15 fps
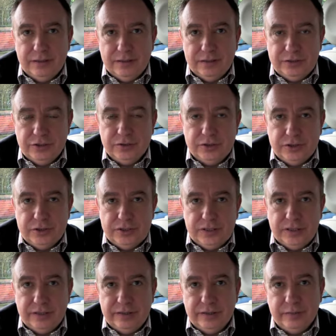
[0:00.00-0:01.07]
junction
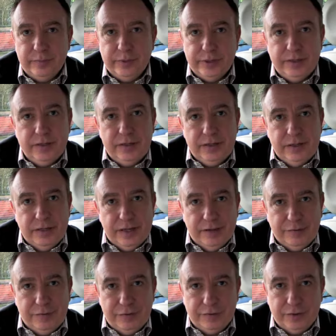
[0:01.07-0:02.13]
scenario, but
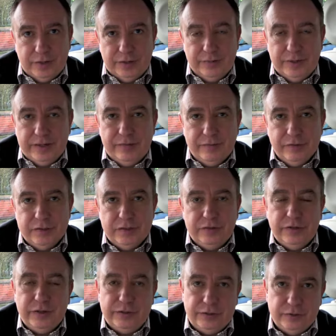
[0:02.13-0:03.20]
if you've got it written in front of
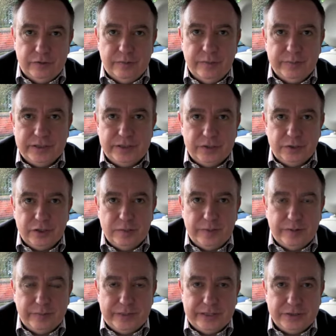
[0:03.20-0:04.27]
you, you'll remember to talk
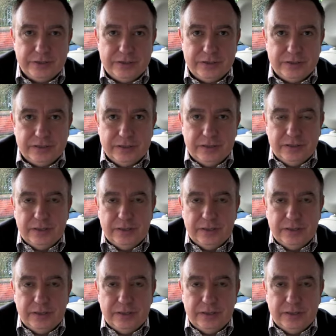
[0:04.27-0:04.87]
about pedestrians,